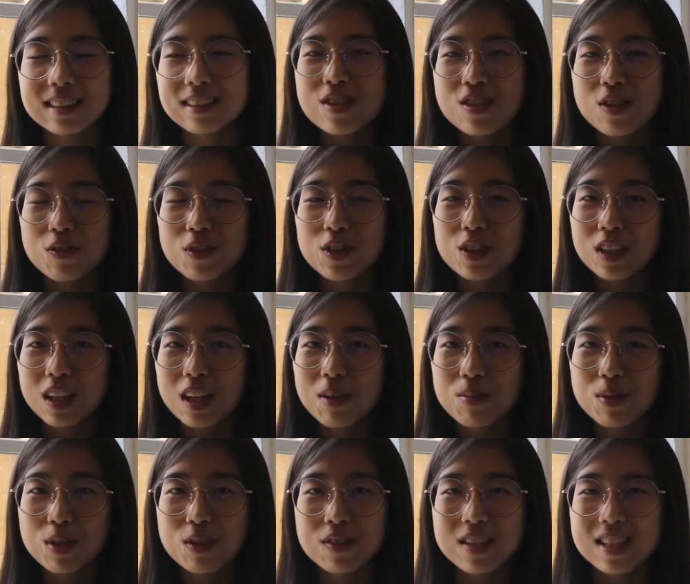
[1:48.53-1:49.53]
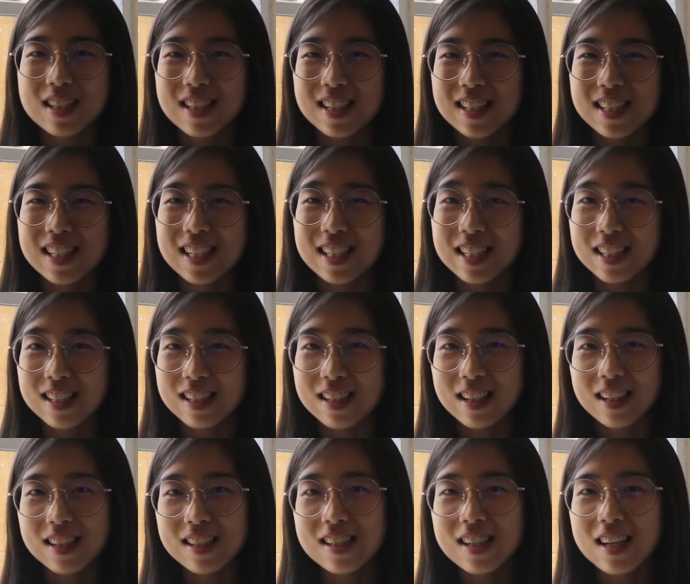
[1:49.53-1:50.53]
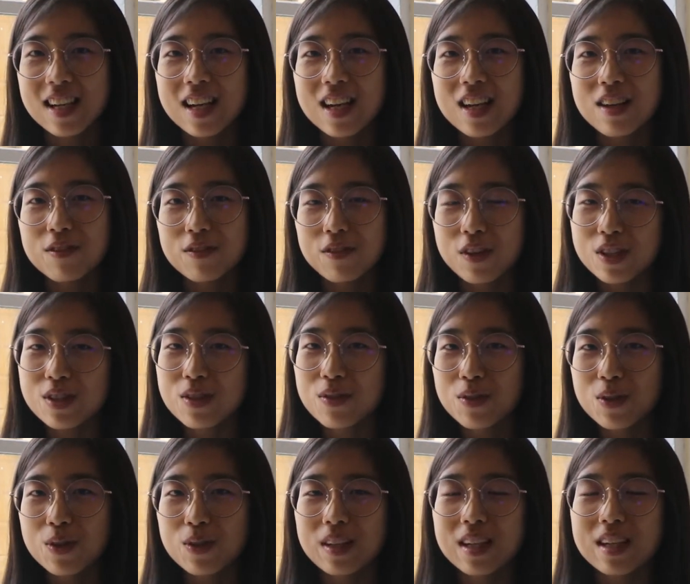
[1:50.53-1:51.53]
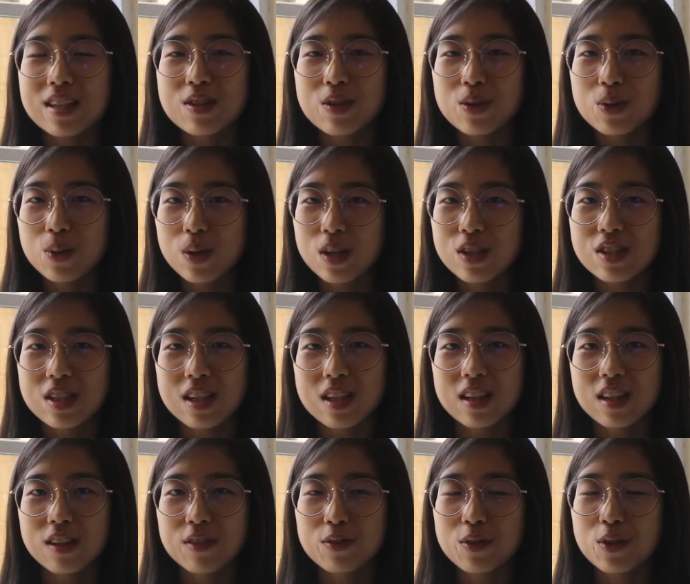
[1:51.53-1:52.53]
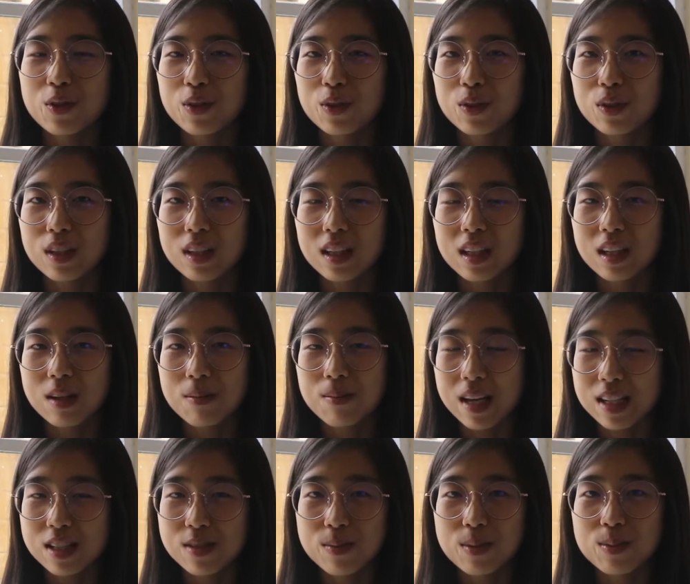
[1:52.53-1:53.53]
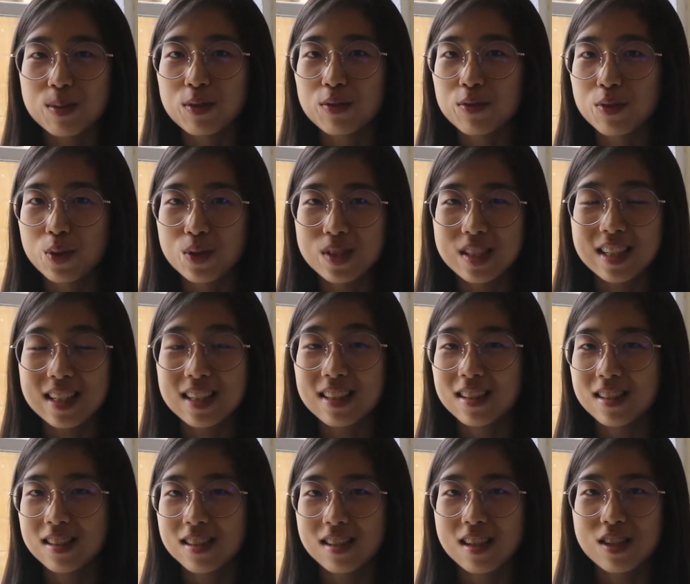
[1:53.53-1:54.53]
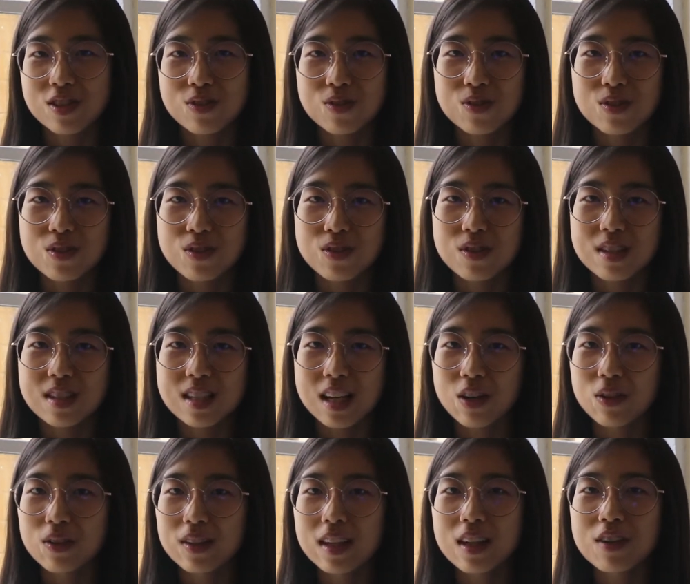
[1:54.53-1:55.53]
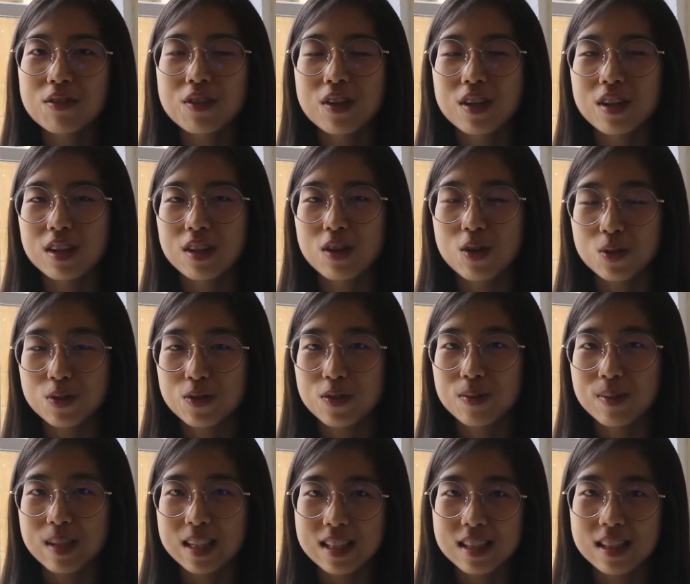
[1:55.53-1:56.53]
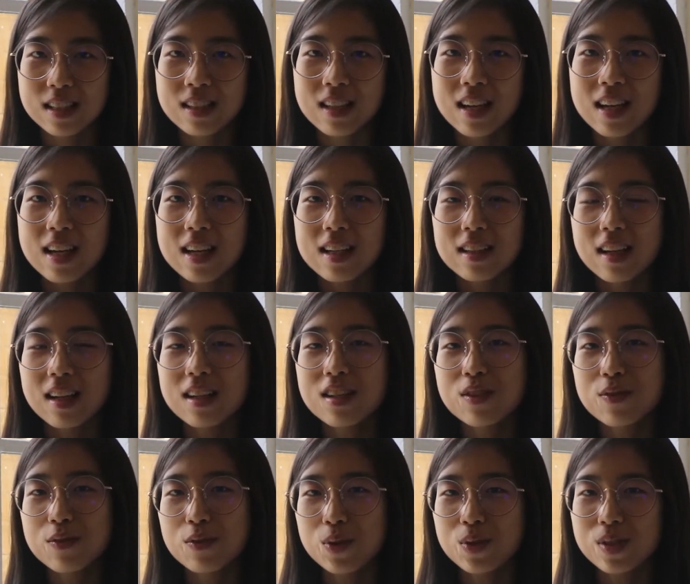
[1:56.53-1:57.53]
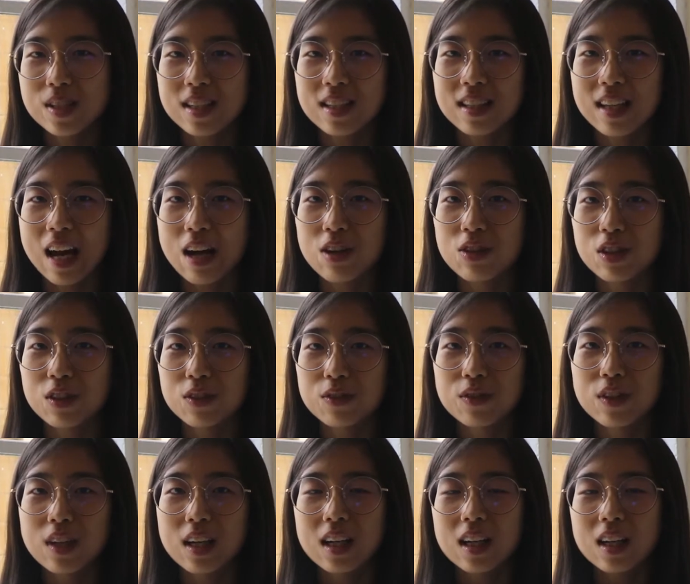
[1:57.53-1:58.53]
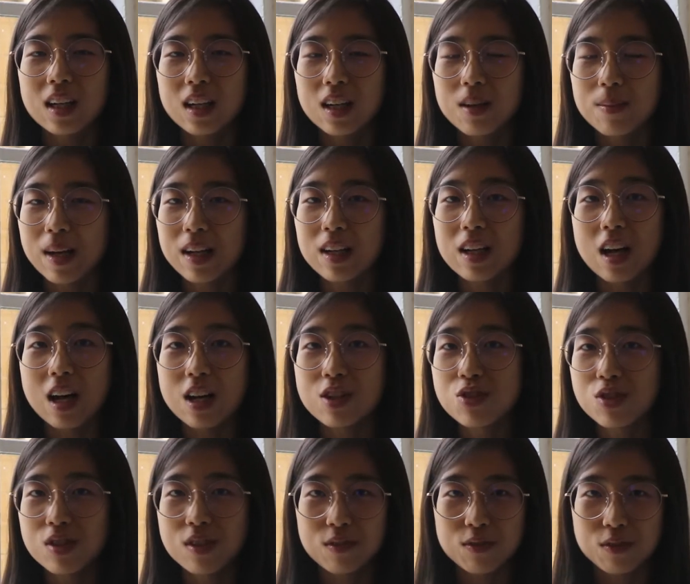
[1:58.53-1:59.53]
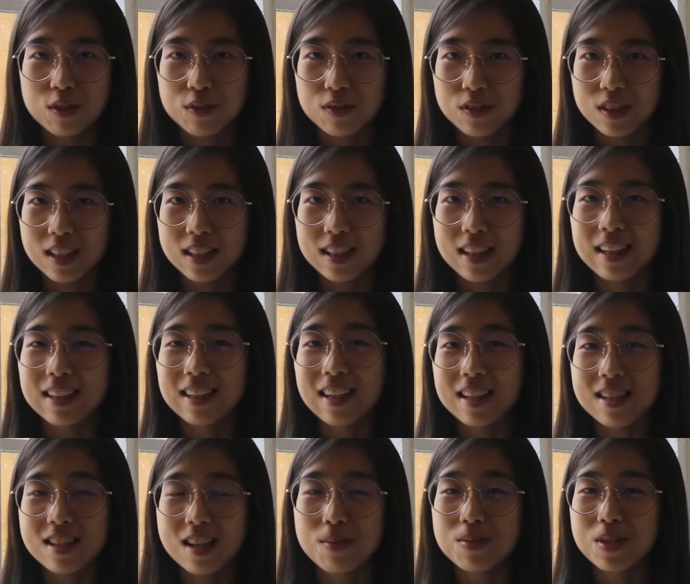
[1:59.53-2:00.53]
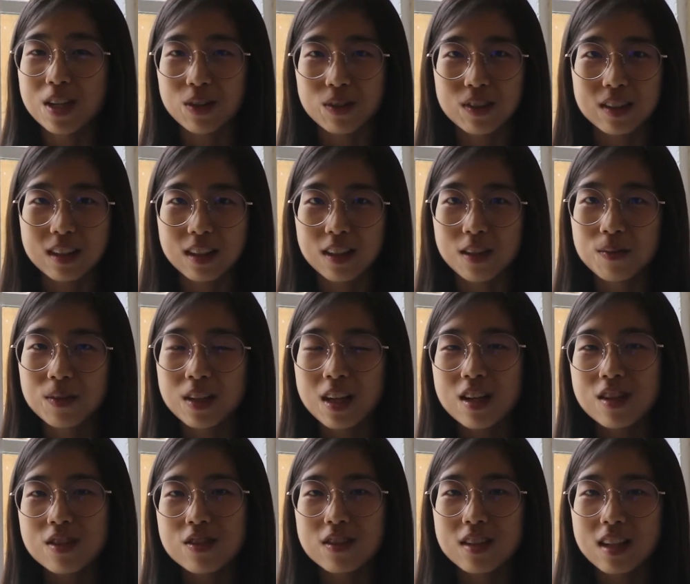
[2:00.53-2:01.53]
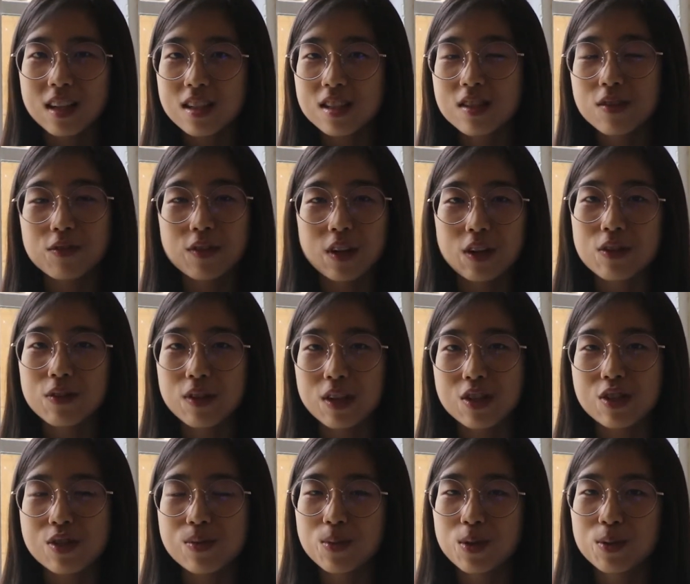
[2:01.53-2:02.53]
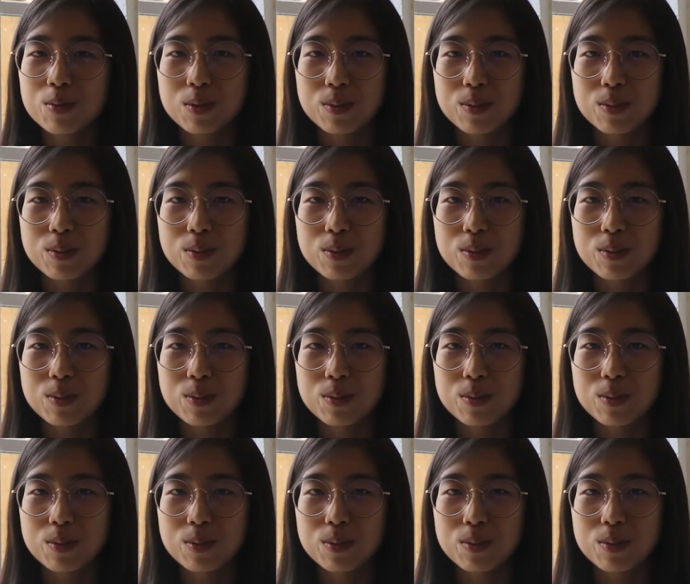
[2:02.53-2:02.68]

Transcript: So if you look at previous year statistics, first of all, there is a quota for a maximum of 14 international students every year for Oxford Medicine. That is 14 out of about 150 that they accept every year. So that is a very, very small